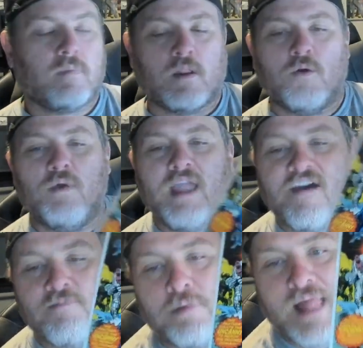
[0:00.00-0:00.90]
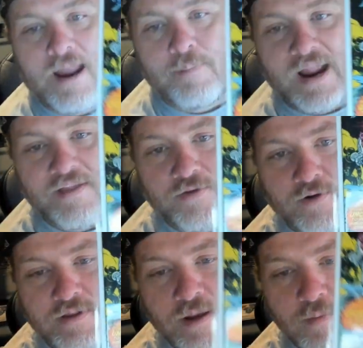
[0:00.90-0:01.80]
we have Black
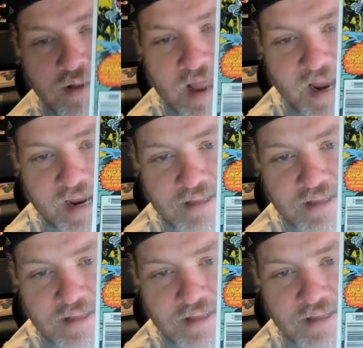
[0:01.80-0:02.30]
Panther #9.